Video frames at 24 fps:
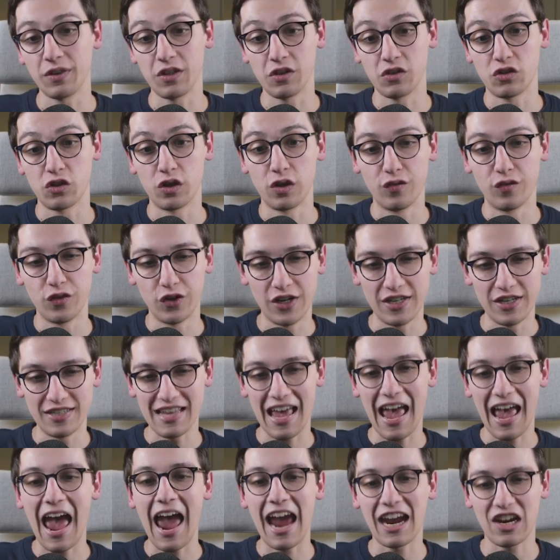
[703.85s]
server is
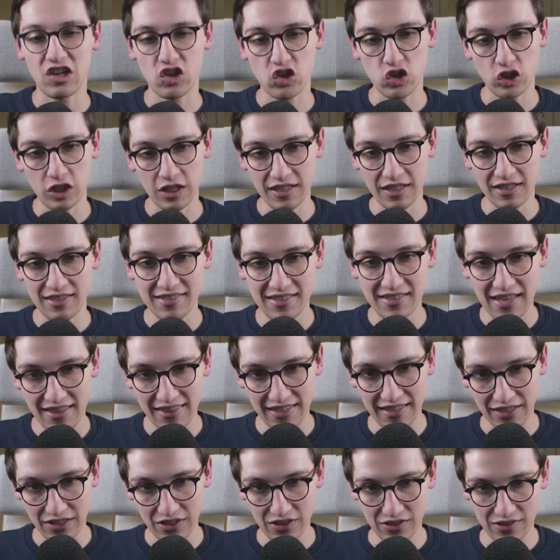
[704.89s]
actually
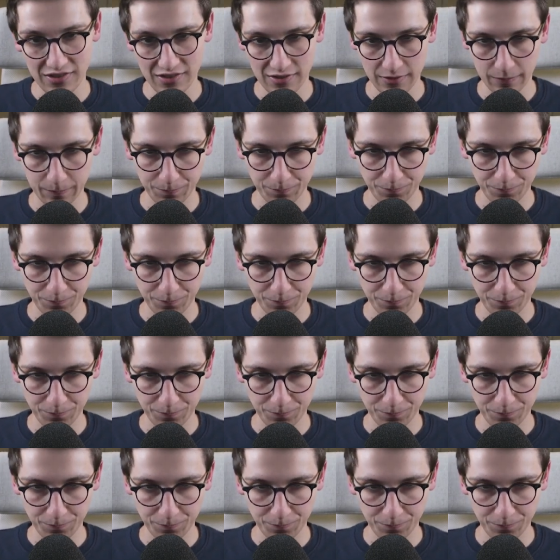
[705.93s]
sending us.